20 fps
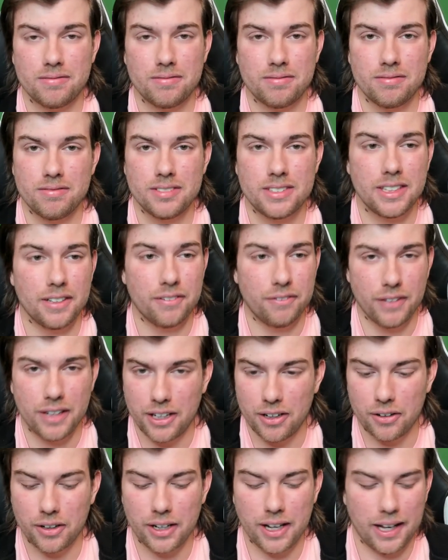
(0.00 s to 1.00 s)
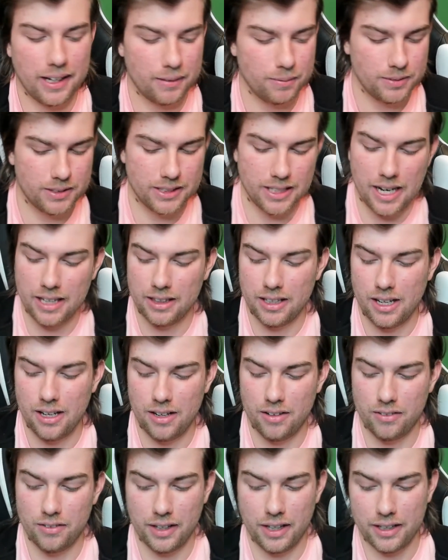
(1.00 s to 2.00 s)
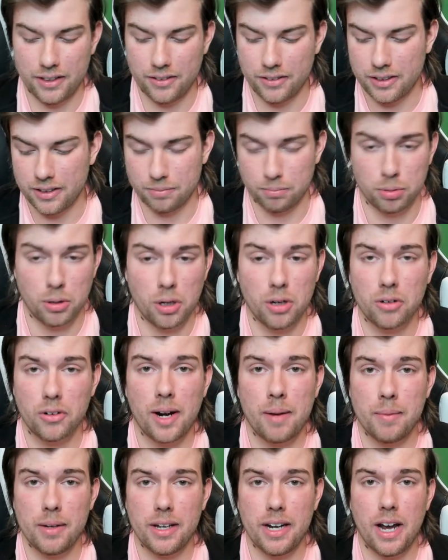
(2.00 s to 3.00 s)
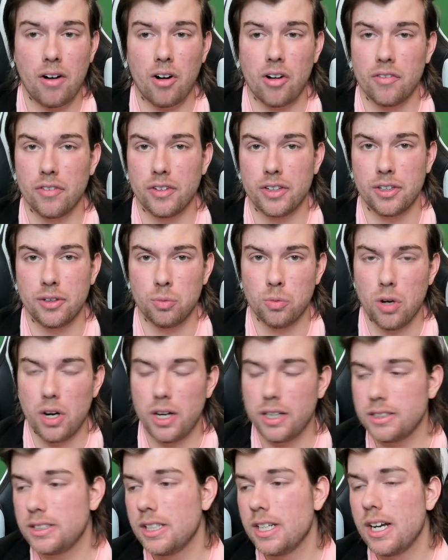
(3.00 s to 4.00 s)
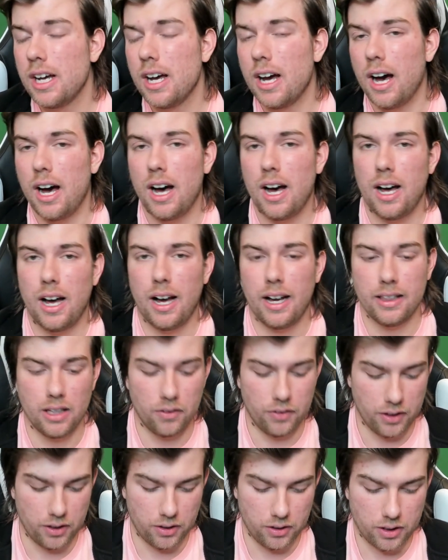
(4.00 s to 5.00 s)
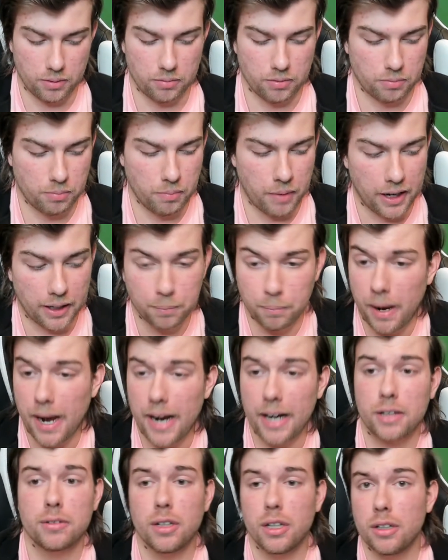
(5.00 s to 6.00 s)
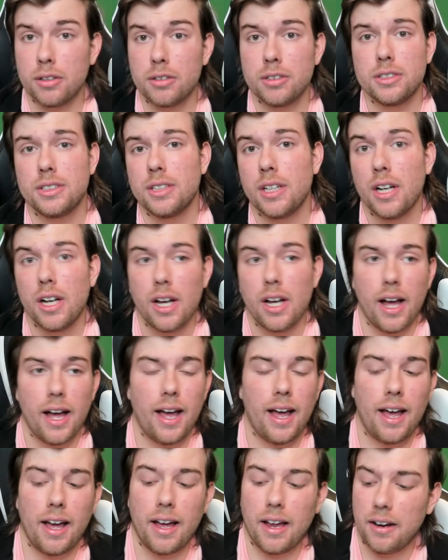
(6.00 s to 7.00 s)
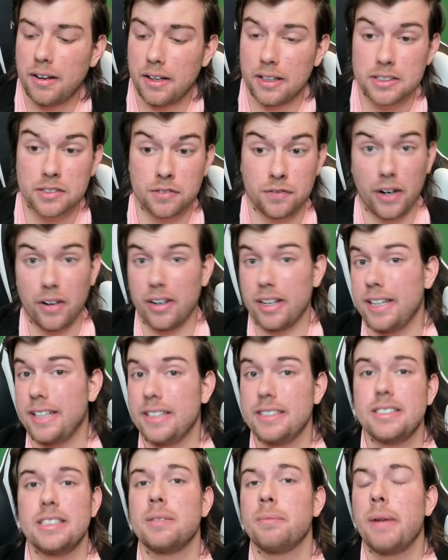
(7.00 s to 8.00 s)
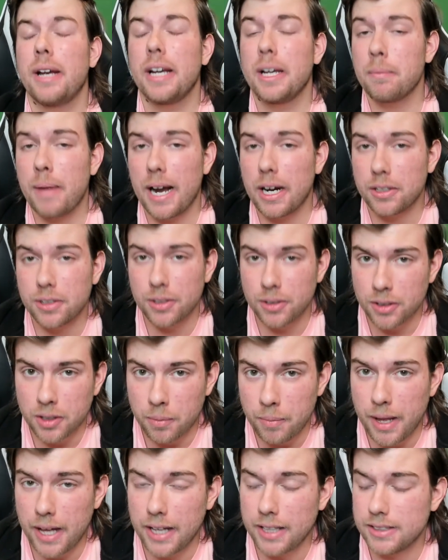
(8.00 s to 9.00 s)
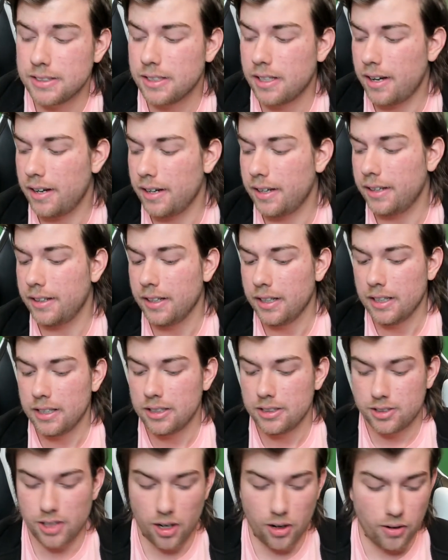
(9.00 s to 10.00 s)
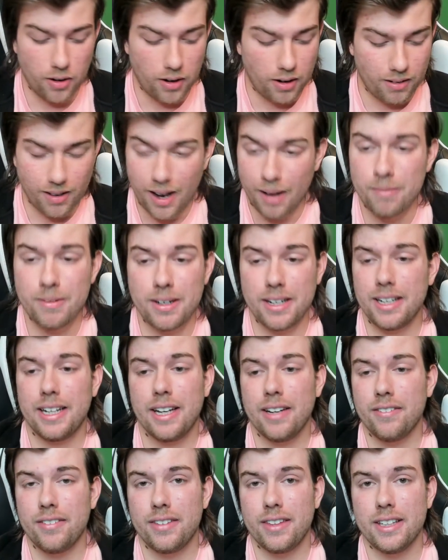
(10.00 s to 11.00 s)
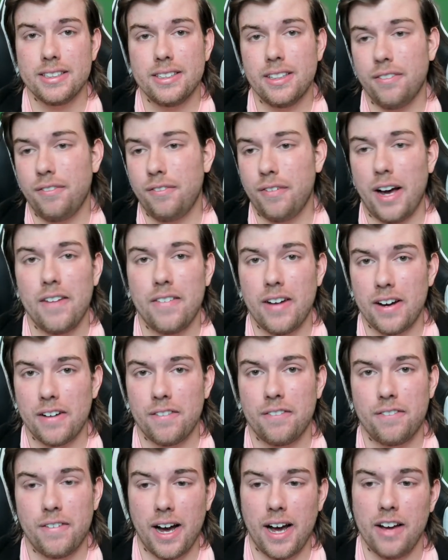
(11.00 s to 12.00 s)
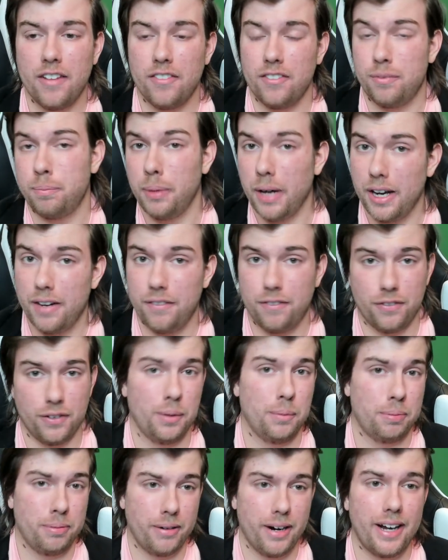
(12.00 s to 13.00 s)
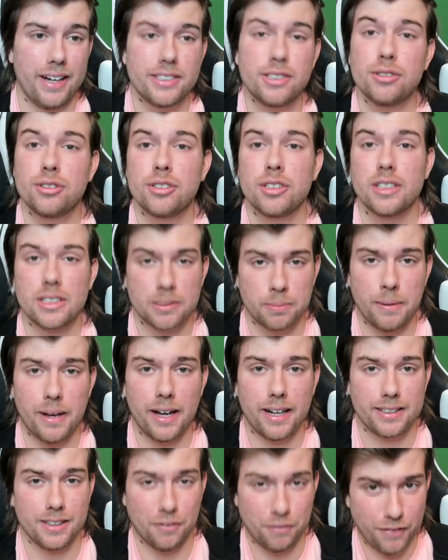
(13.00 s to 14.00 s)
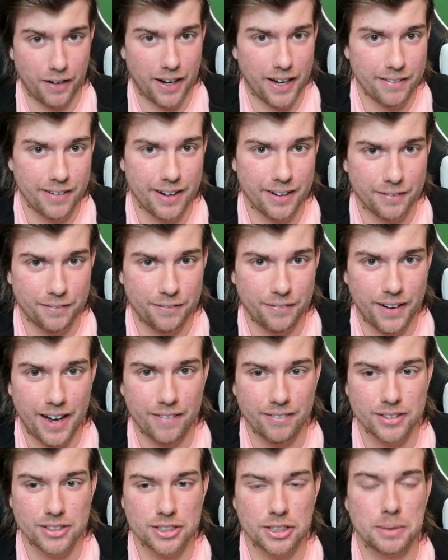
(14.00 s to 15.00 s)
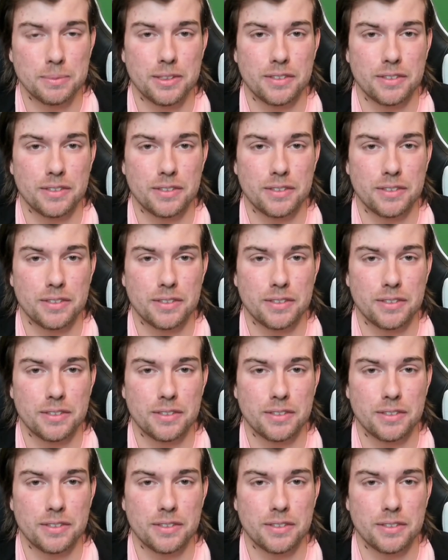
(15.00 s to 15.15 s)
to video games. I love that you can program it however you want. I love that you can make macros, and it's very easy to make macro commands on it. So I'm going to give this a 5 out of 5. But for the price, you should expect a 5 out of 5 in terms of